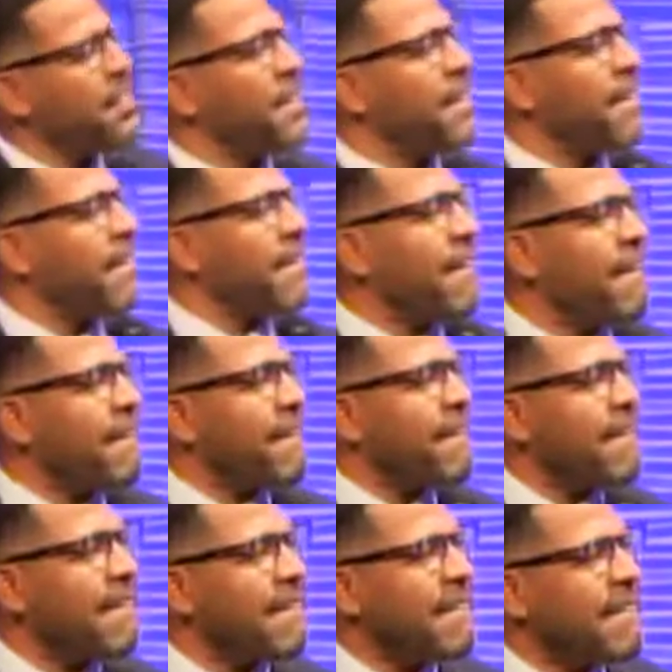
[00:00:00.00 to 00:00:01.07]
As everyone
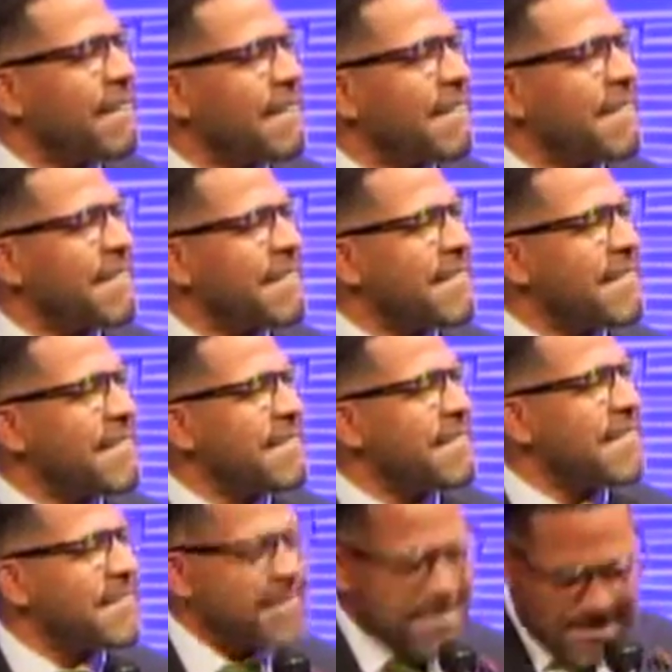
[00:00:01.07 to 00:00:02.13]
stand to the
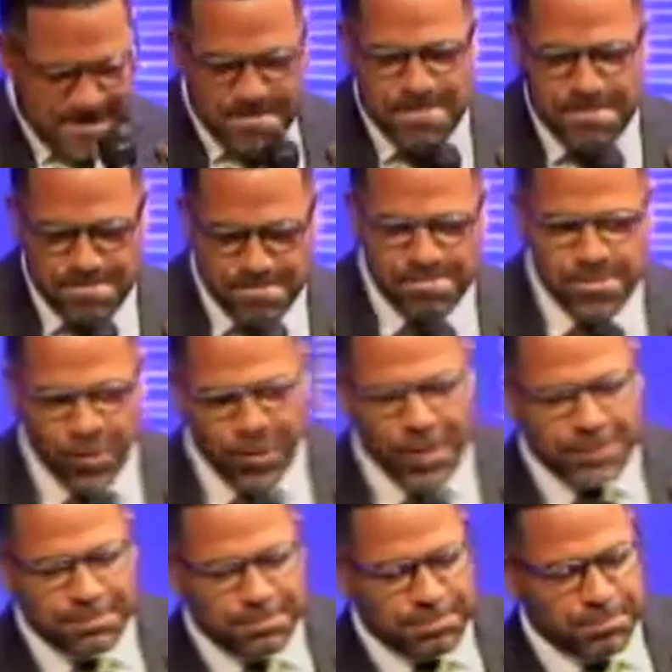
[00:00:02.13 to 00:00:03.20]
attention of God,
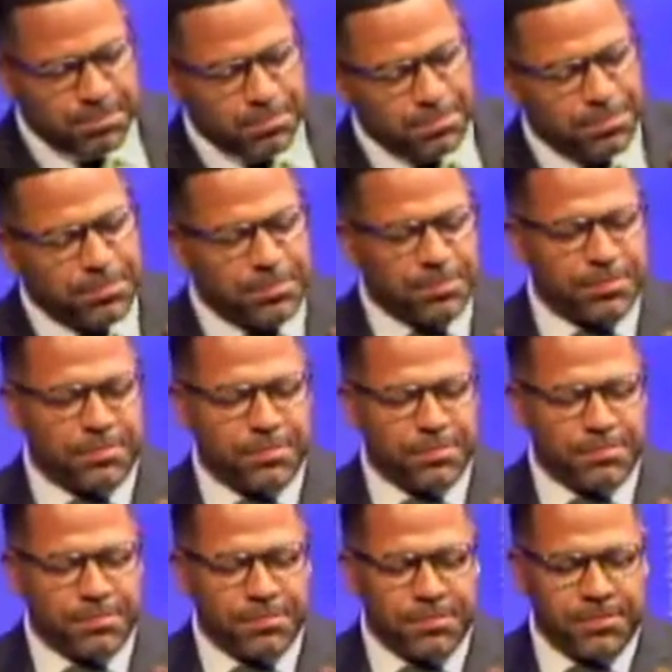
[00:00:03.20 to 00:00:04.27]
Pastor Larry has said
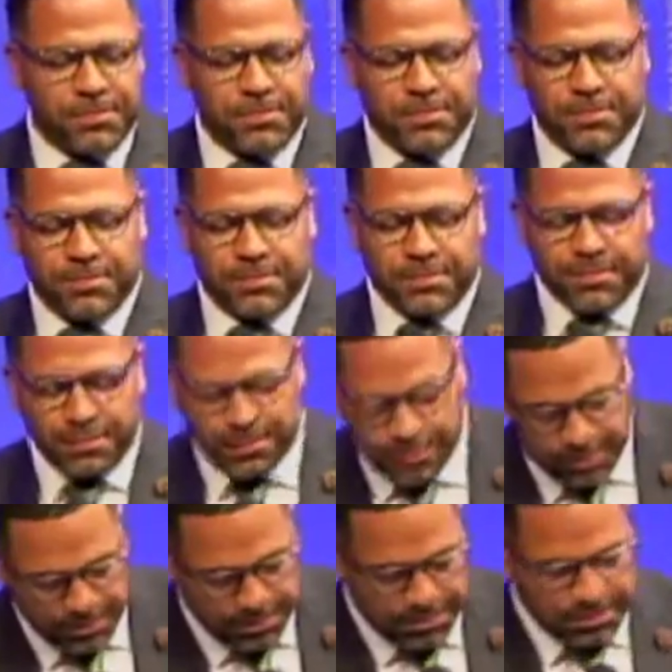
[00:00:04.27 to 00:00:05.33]
something very
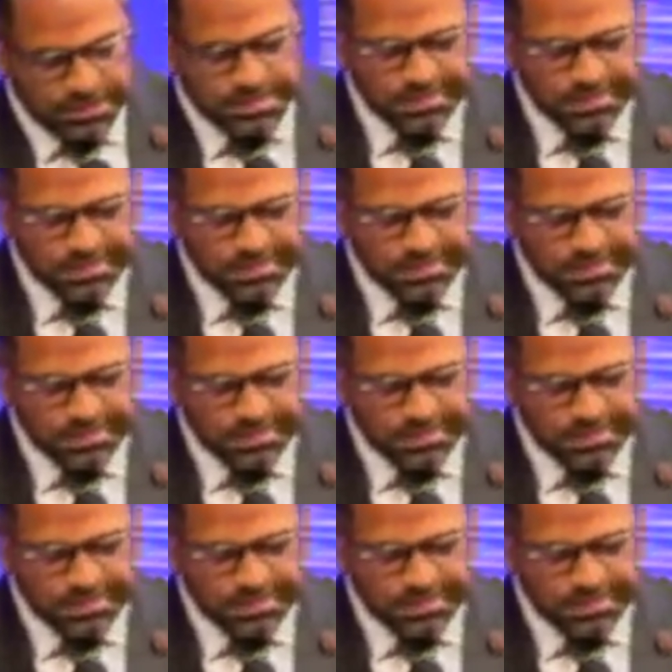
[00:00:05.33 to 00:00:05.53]
powerful.